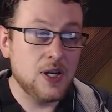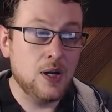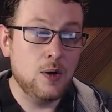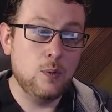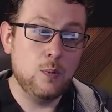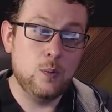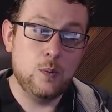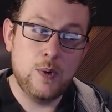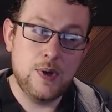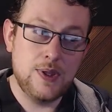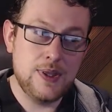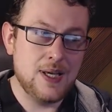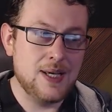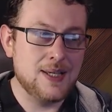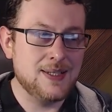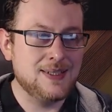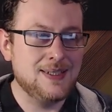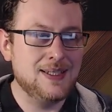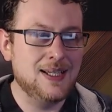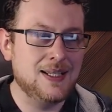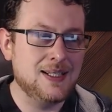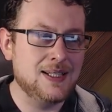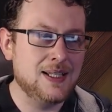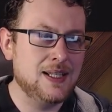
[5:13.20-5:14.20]
With that
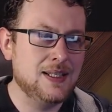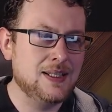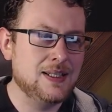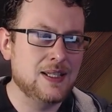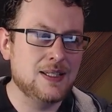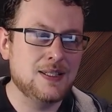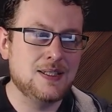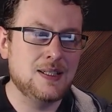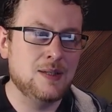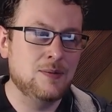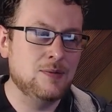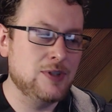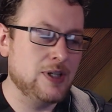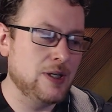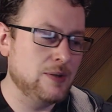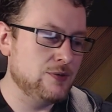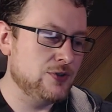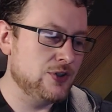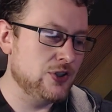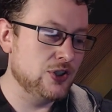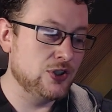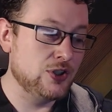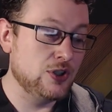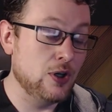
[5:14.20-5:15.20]
said, it does
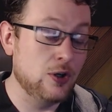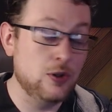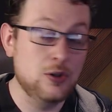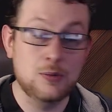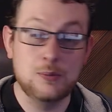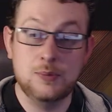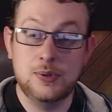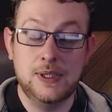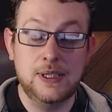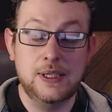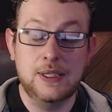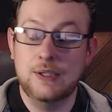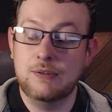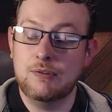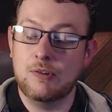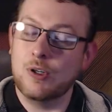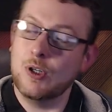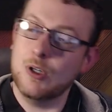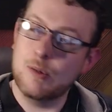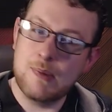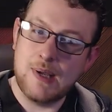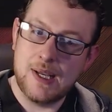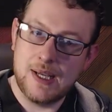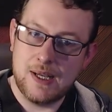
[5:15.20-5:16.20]
sometimes just go completely
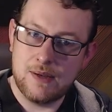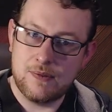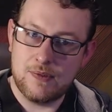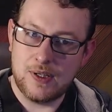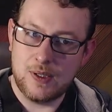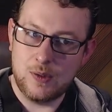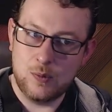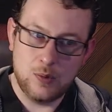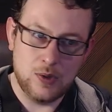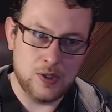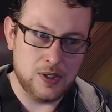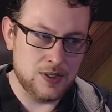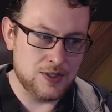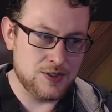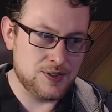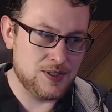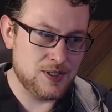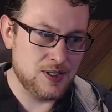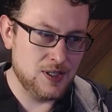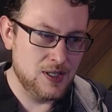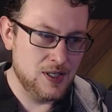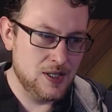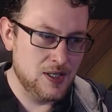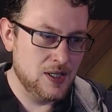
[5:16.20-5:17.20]
wrong and make everything
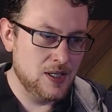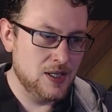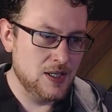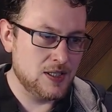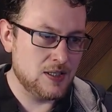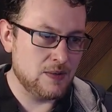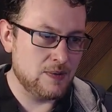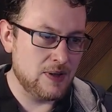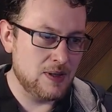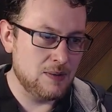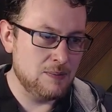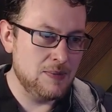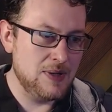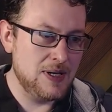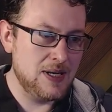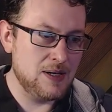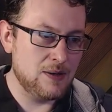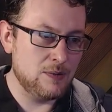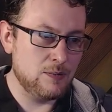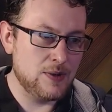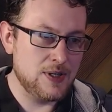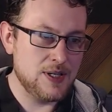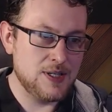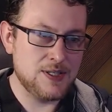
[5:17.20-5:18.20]
worse. So at the
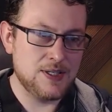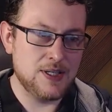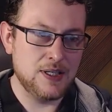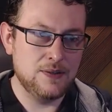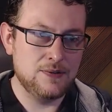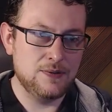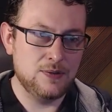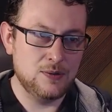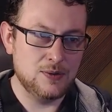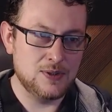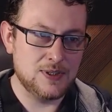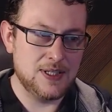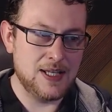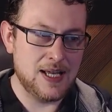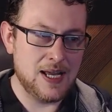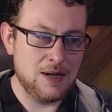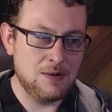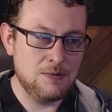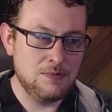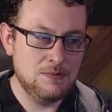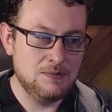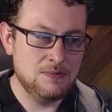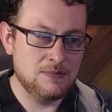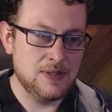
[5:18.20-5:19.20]
minute when this thing falls
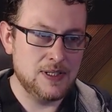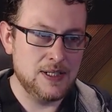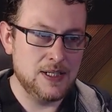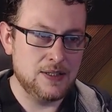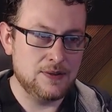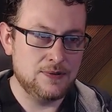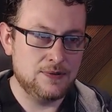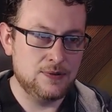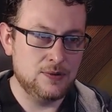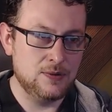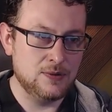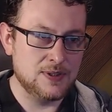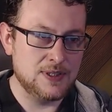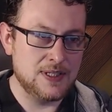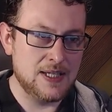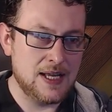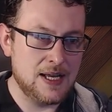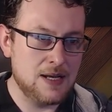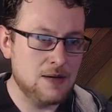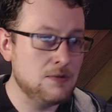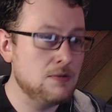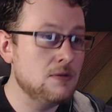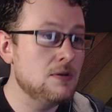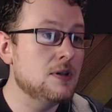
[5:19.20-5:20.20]
down, it falls
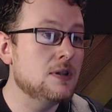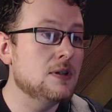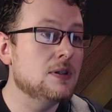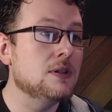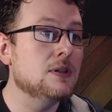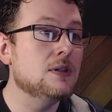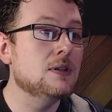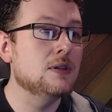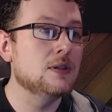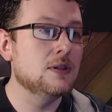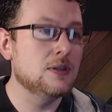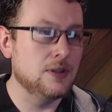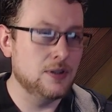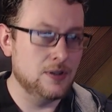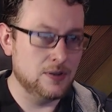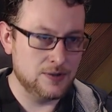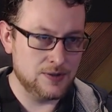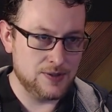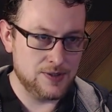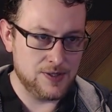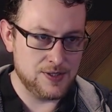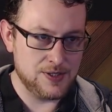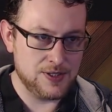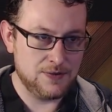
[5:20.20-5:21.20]
down
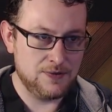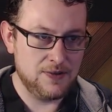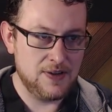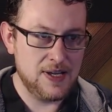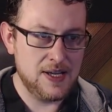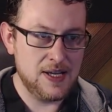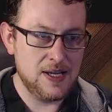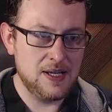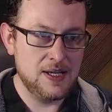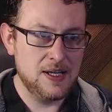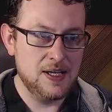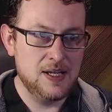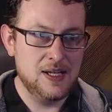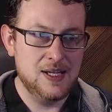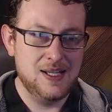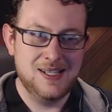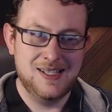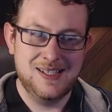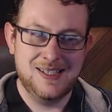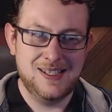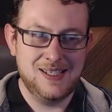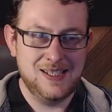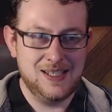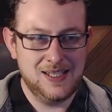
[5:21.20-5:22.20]
onto the sphere,
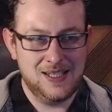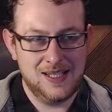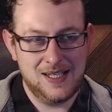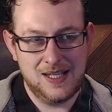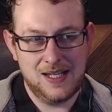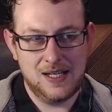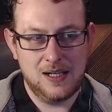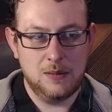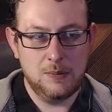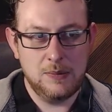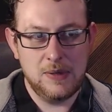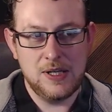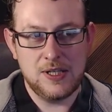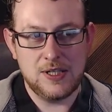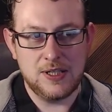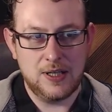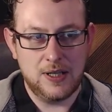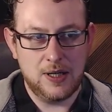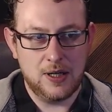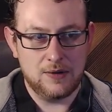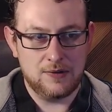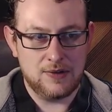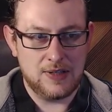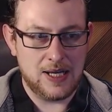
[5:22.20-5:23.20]
it
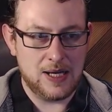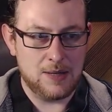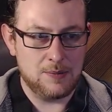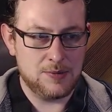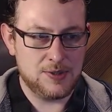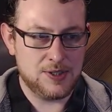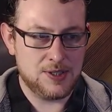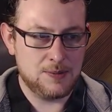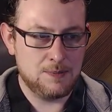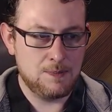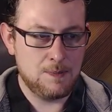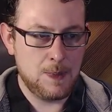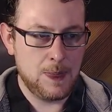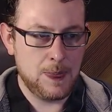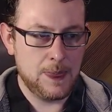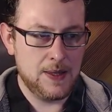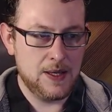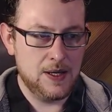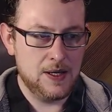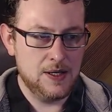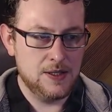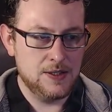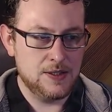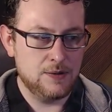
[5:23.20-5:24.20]
immediately overlaps.
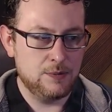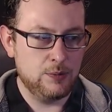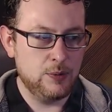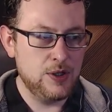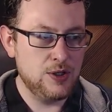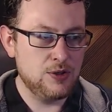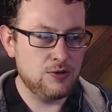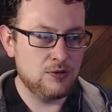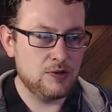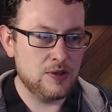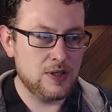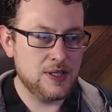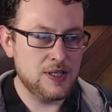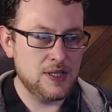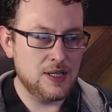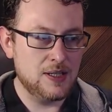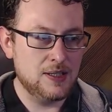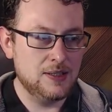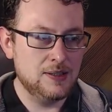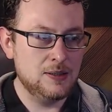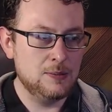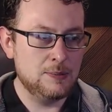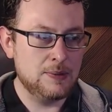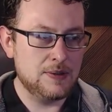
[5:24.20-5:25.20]
So if we try a
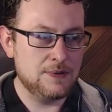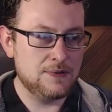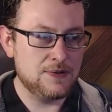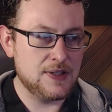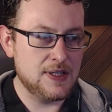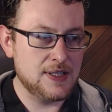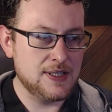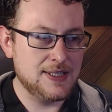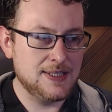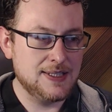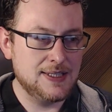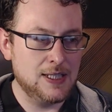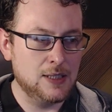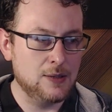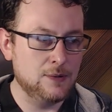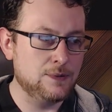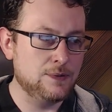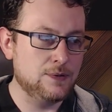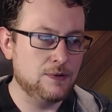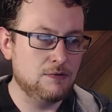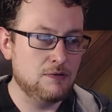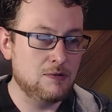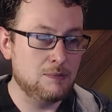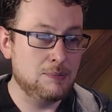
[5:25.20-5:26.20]
little bit of
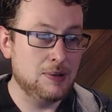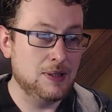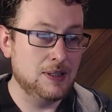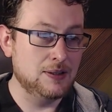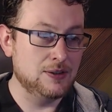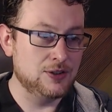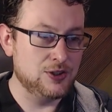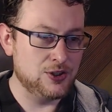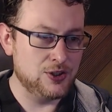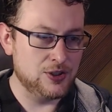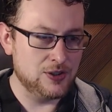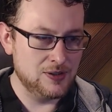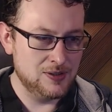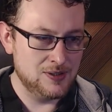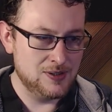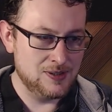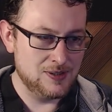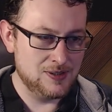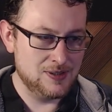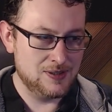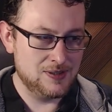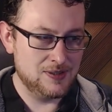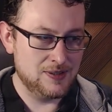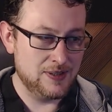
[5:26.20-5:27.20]
self-repulsion,
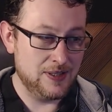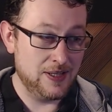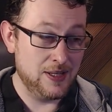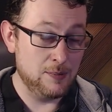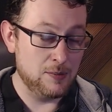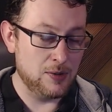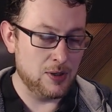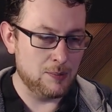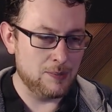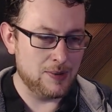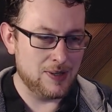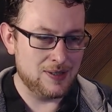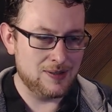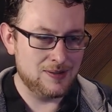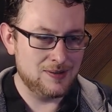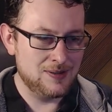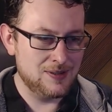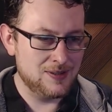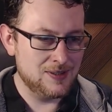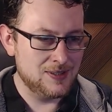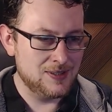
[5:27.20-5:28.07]
the emo button,